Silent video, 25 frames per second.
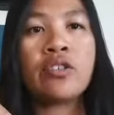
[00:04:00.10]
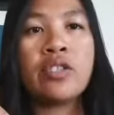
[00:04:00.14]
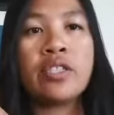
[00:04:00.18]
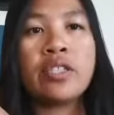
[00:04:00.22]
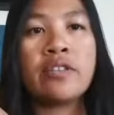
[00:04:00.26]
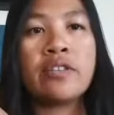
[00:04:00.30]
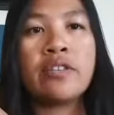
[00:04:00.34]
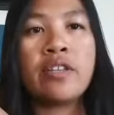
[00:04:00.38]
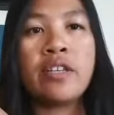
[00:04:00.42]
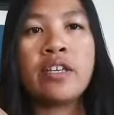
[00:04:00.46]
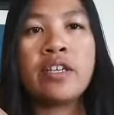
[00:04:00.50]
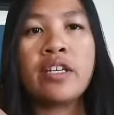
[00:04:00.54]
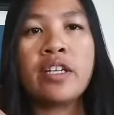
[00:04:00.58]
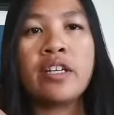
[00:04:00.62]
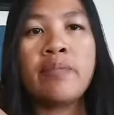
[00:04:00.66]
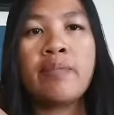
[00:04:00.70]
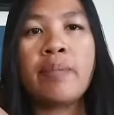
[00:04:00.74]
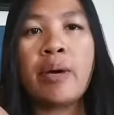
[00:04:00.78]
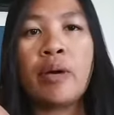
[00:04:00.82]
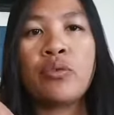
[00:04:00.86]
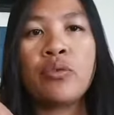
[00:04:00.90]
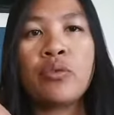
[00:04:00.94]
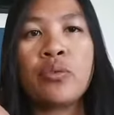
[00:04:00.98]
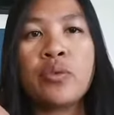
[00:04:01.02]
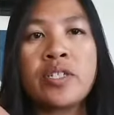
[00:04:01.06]
thinking
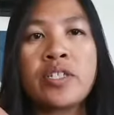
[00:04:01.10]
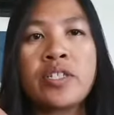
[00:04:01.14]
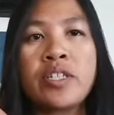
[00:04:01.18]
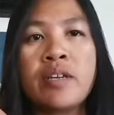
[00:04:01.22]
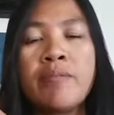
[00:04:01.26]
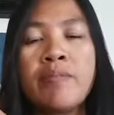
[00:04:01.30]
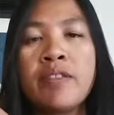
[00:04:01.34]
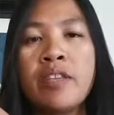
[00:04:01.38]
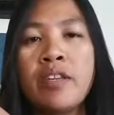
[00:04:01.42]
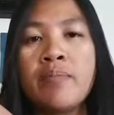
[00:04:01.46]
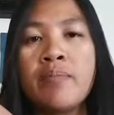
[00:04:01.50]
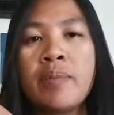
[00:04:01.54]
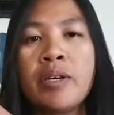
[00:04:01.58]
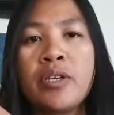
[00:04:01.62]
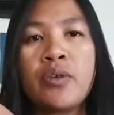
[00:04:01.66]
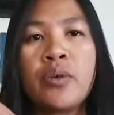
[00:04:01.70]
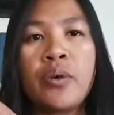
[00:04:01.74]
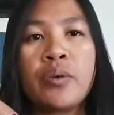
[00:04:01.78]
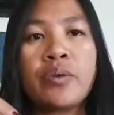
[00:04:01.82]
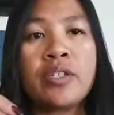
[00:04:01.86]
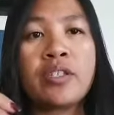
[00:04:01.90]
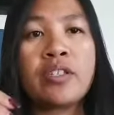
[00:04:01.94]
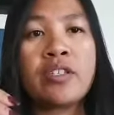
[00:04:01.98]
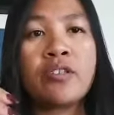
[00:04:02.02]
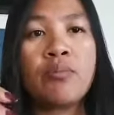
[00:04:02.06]
about doing something, but
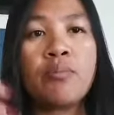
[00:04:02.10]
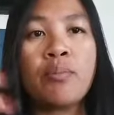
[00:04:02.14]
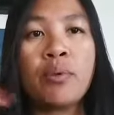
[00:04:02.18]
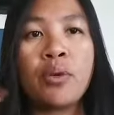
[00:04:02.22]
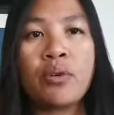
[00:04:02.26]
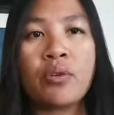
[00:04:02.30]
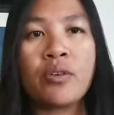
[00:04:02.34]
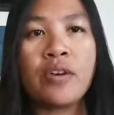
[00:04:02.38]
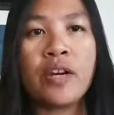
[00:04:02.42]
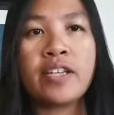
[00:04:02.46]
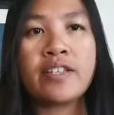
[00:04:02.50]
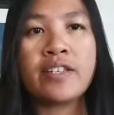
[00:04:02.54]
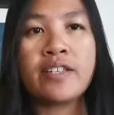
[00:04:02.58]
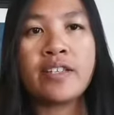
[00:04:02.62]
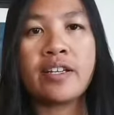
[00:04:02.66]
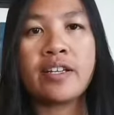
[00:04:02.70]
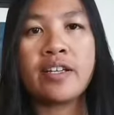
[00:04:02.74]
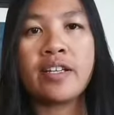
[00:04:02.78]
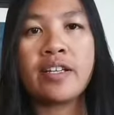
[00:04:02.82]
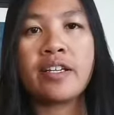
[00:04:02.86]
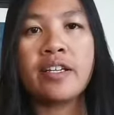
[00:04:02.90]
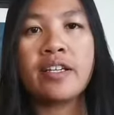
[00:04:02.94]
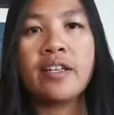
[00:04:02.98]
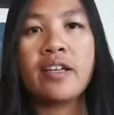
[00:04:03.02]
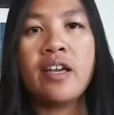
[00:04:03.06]
you're still
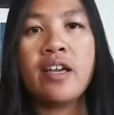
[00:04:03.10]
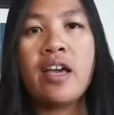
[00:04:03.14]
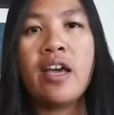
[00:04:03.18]
procrastinating.